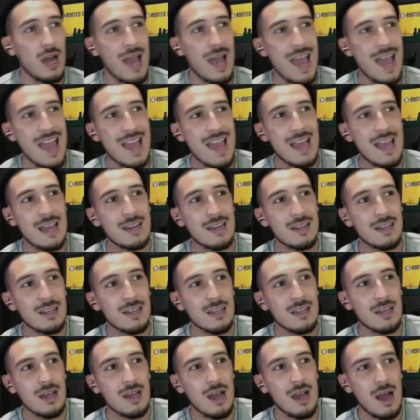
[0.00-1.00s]
And
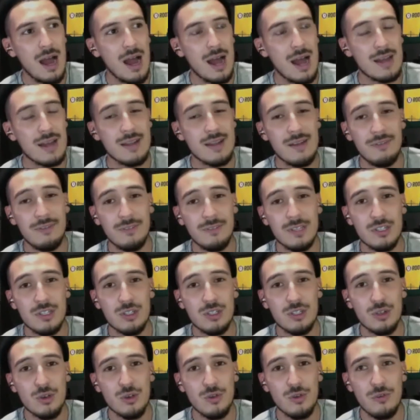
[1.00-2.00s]
I definitely
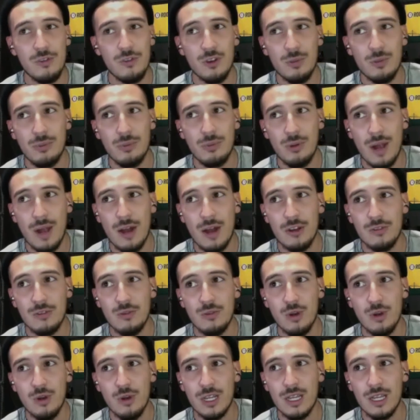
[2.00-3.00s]
do feel proud of
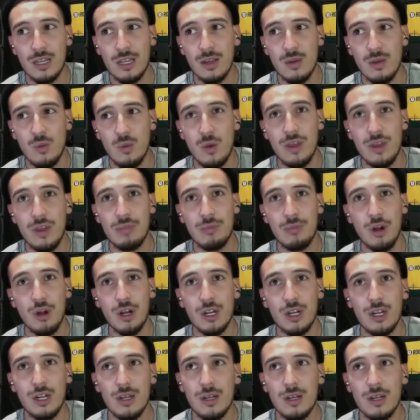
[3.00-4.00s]
working with
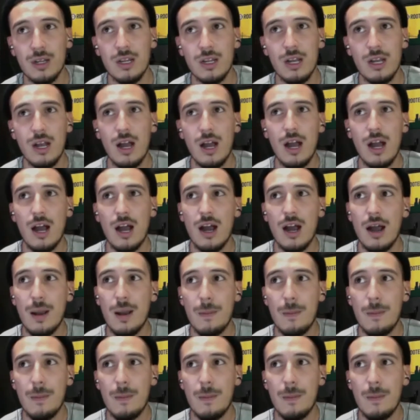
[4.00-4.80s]
Mark, um,